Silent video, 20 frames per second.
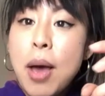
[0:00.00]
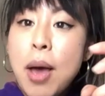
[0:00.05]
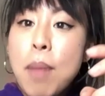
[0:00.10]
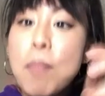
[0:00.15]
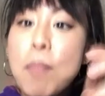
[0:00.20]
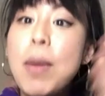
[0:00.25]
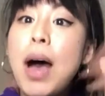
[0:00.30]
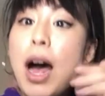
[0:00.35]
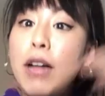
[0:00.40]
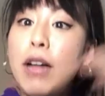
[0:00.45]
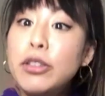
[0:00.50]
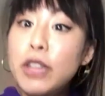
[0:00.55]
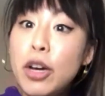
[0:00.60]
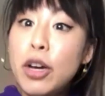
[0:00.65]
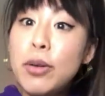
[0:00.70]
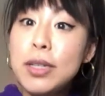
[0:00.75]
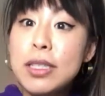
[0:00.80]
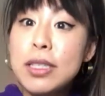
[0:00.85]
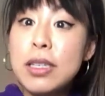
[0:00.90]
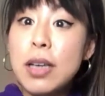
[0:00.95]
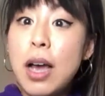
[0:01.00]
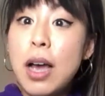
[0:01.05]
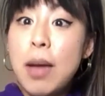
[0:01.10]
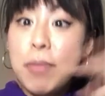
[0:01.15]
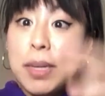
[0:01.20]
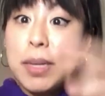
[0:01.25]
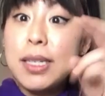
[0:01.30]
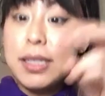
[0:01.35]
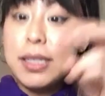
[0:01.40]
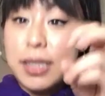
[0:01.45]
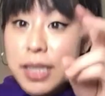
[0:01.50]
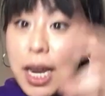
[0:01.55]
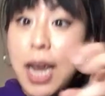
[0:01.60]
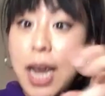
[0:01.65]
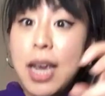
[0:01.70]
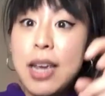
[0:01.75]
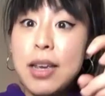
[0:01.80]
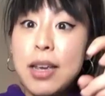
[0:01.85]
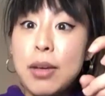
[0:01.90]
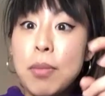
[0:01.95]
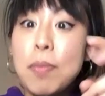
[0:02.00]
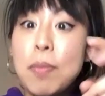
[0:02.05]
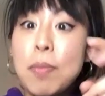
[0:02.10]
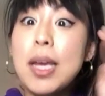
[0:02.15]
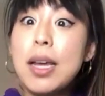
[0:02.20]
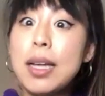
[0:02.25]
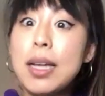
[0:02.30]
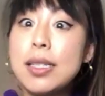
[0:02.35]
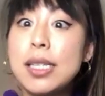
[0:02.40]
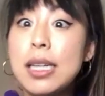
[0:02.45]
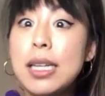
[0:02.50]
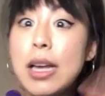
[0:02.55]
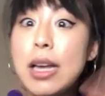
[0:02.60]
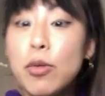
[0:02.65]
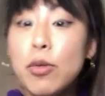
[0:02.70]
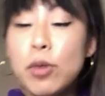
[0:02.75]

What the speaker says: but I'll know it's a mistake because then I'll